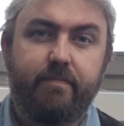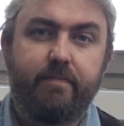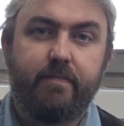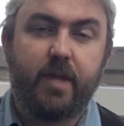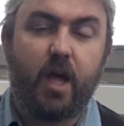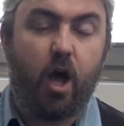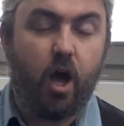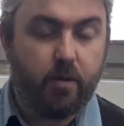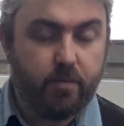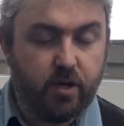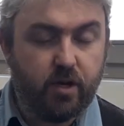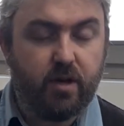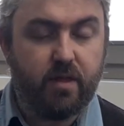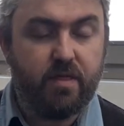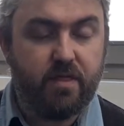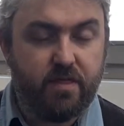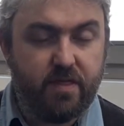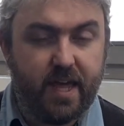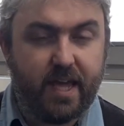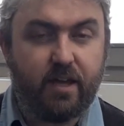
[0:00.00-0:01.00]
I hope you can
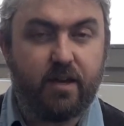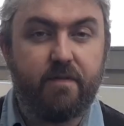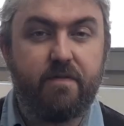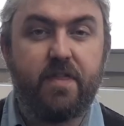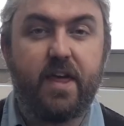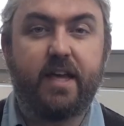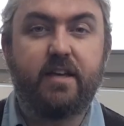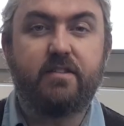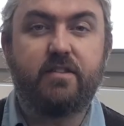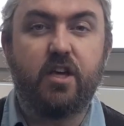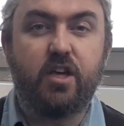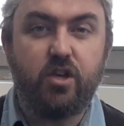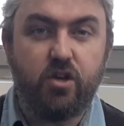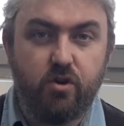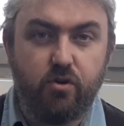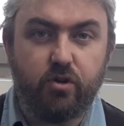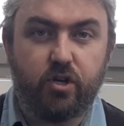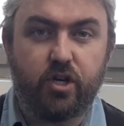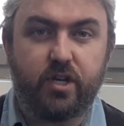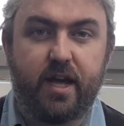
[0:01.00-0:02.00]
think of things that
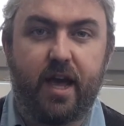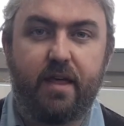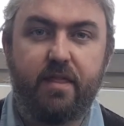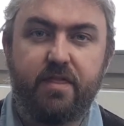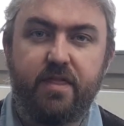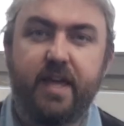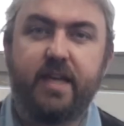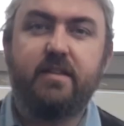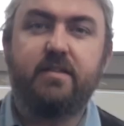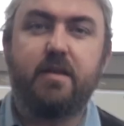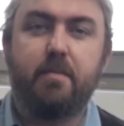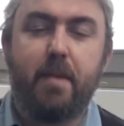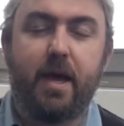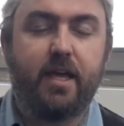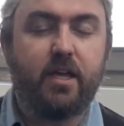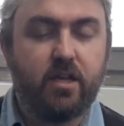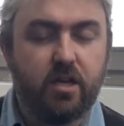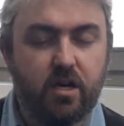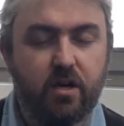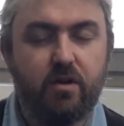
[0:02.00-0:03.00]
you're good at and things that make
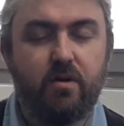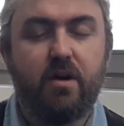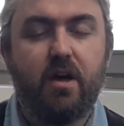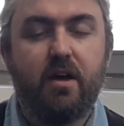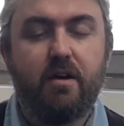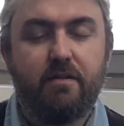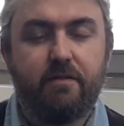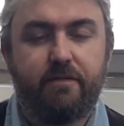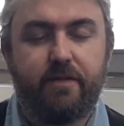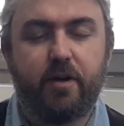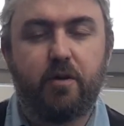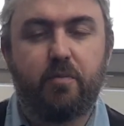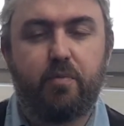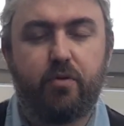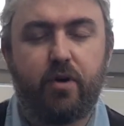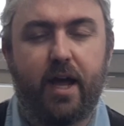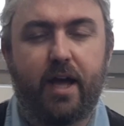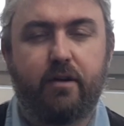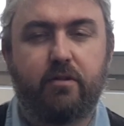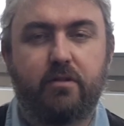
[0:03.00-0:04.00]
you feel
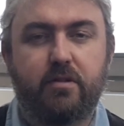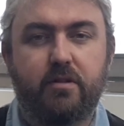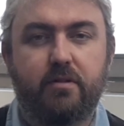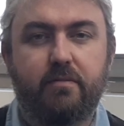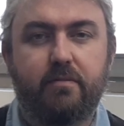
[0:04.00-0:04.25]
proud.